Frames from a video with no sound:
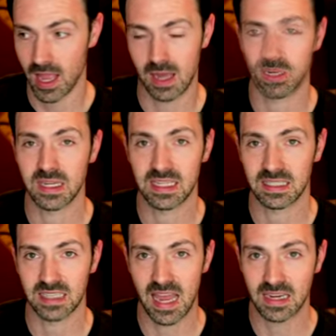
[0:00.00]
had been
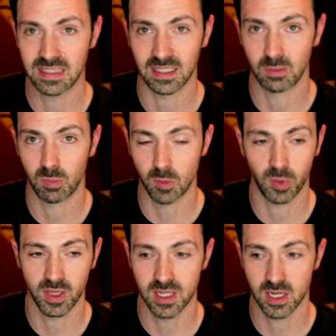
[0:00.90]
disconnected by the
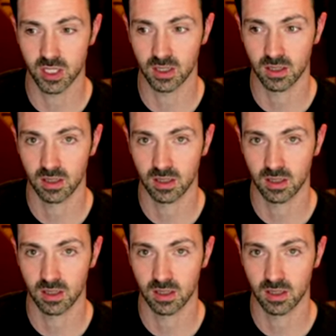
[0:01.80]
PlayStation.